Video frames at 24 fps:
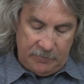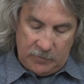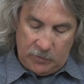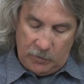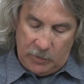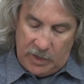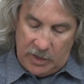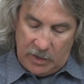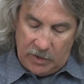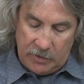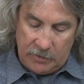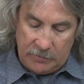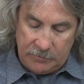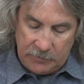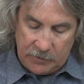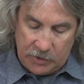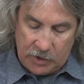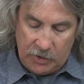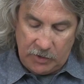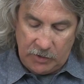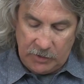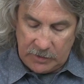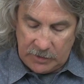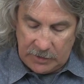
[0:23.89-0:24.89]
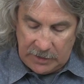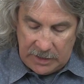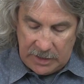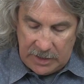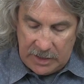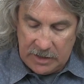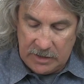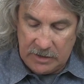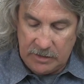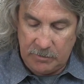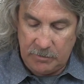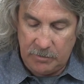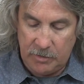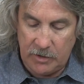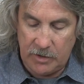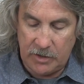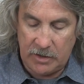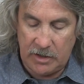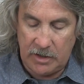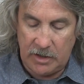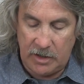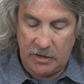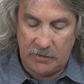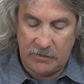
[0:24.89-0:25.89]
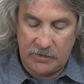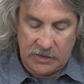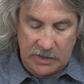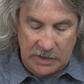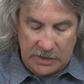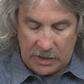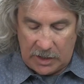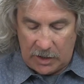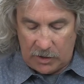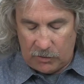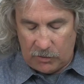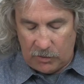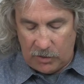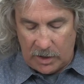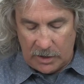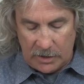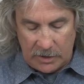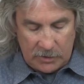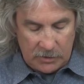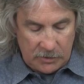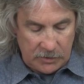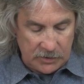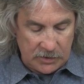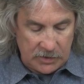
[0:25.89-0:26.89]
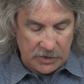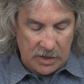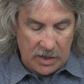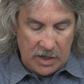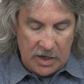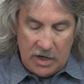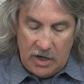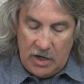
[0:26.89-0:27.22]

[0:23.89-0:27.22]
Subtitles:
We are currently in the book of Second Chronicles.